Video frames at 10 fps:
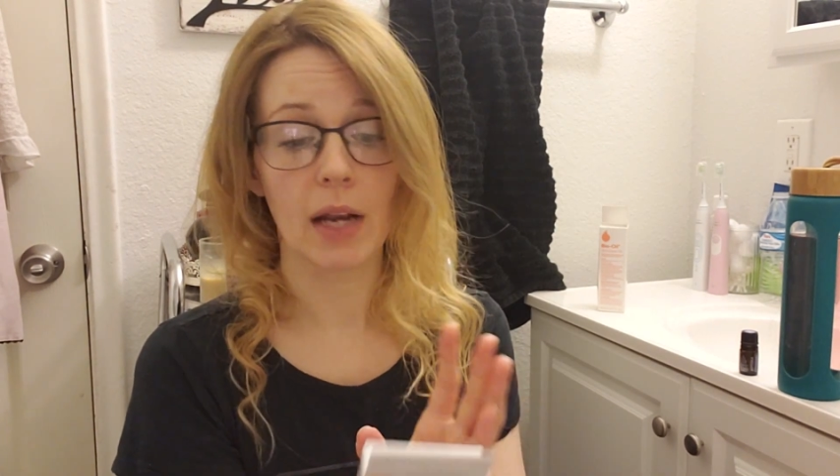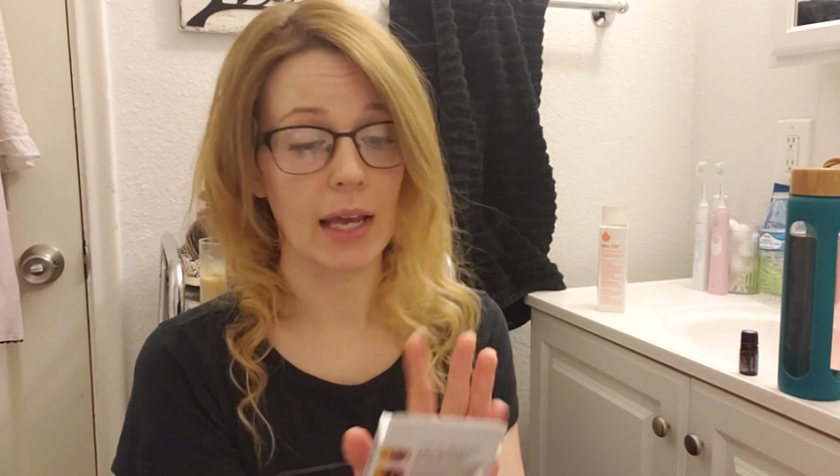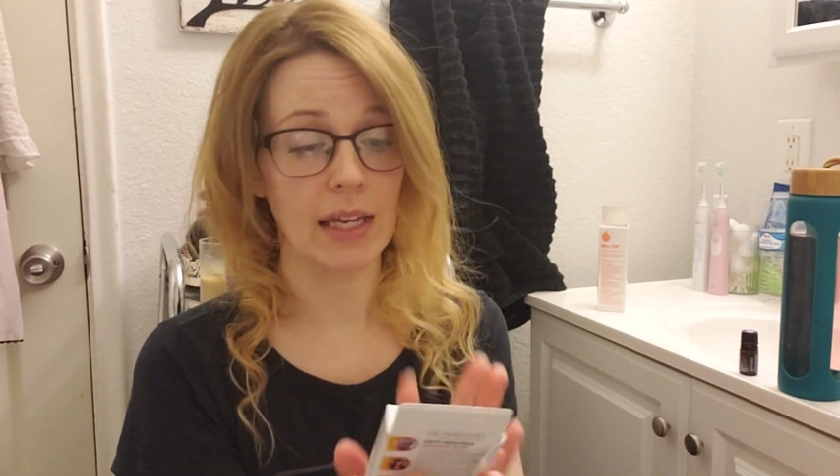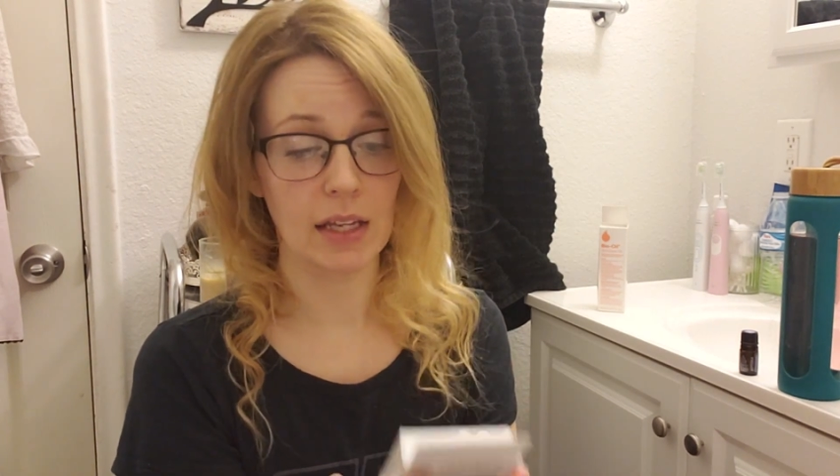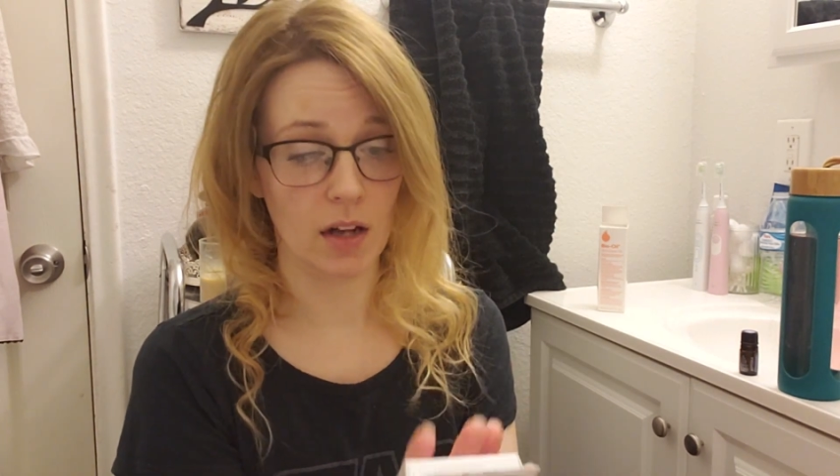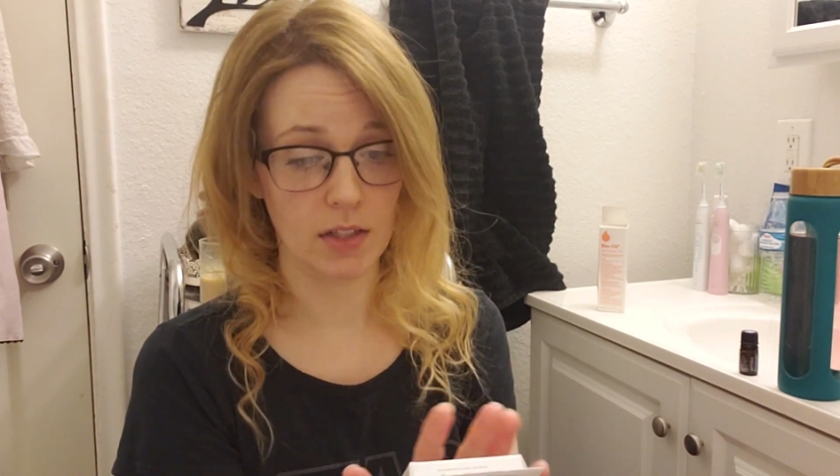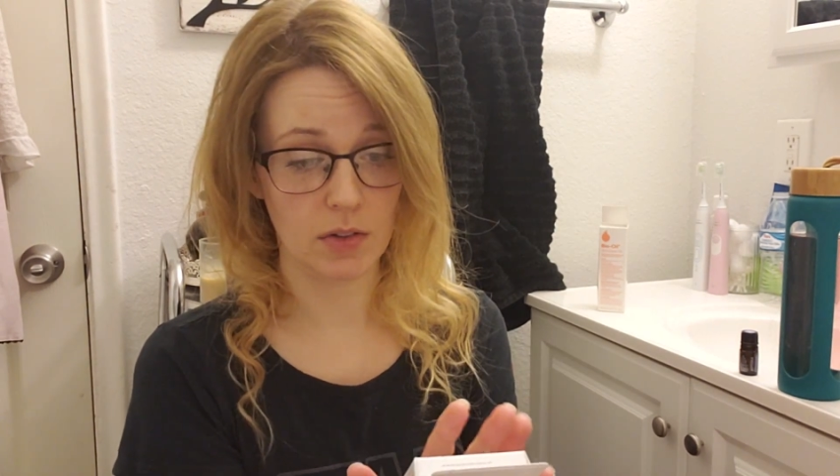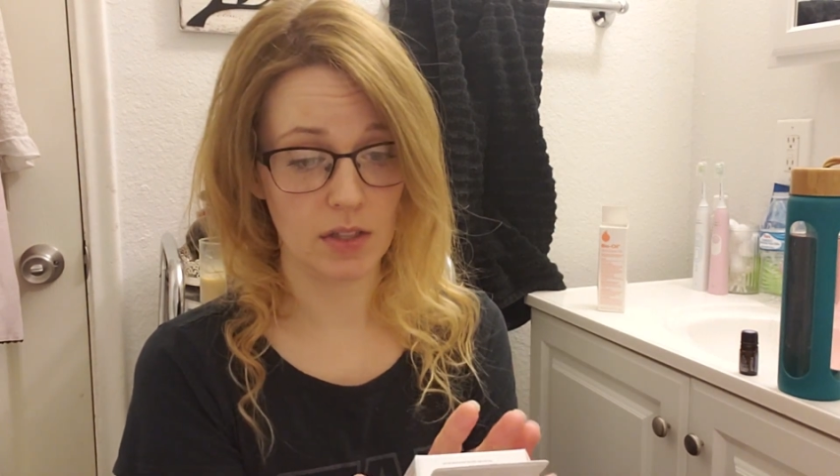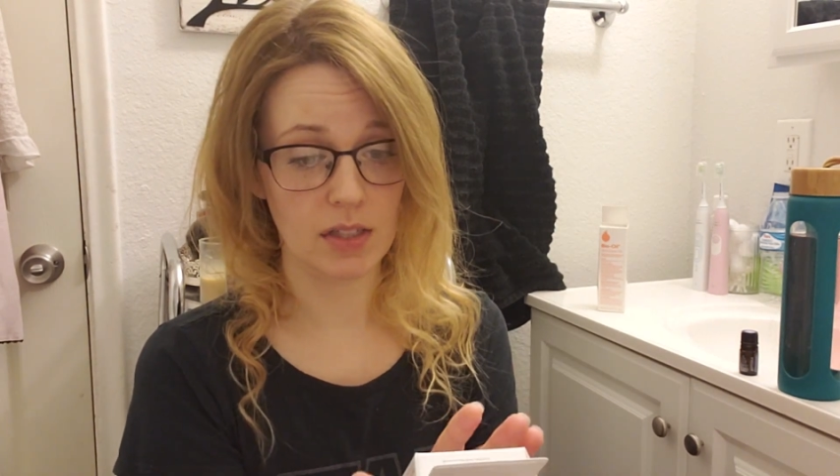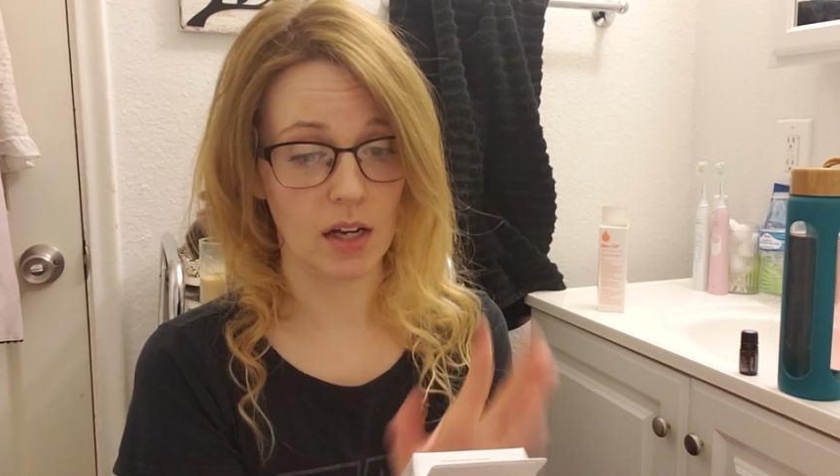but I cannot
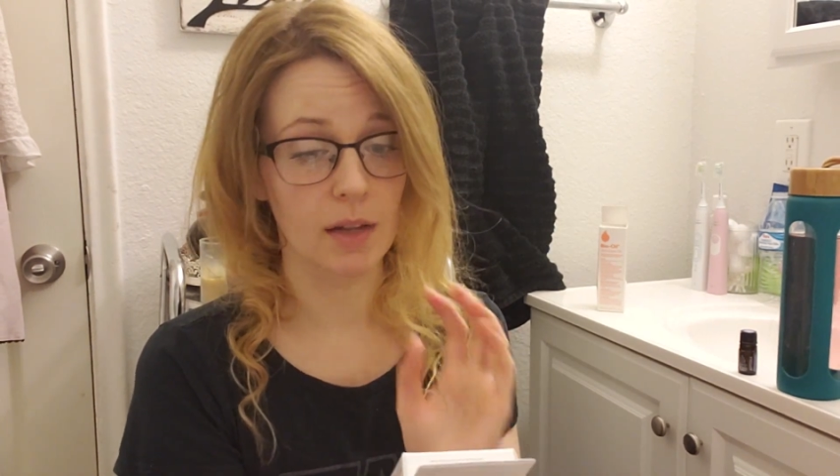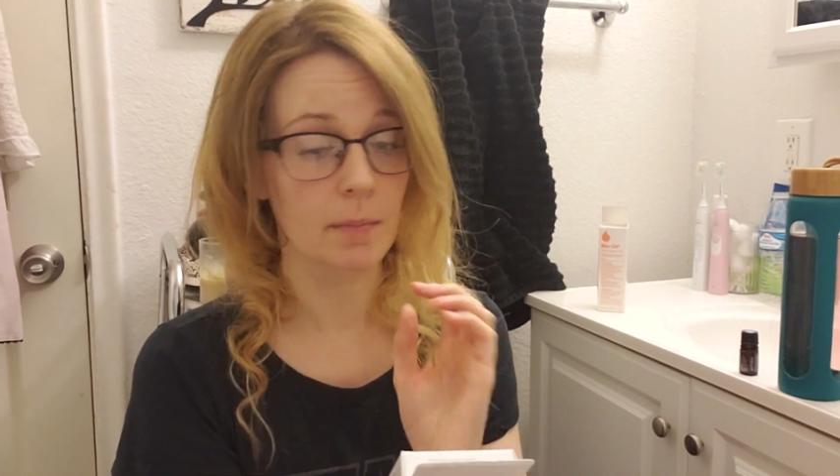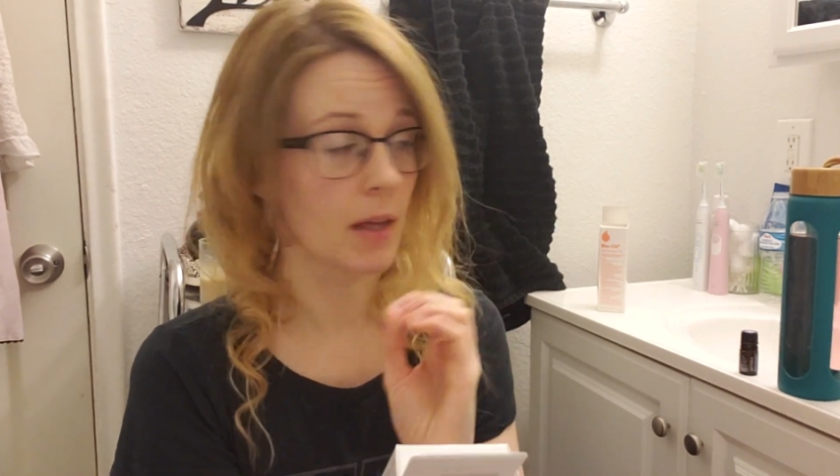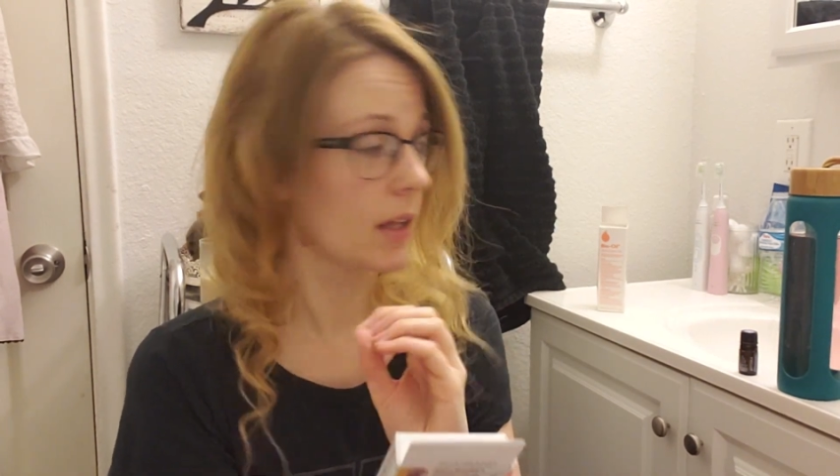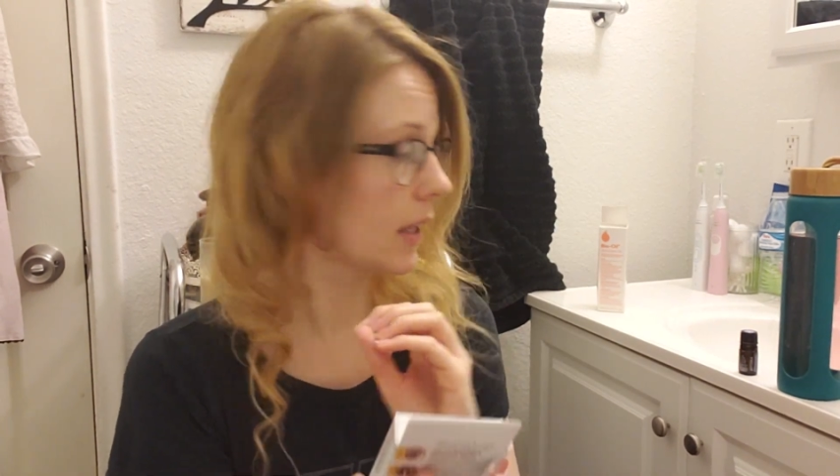do this gum.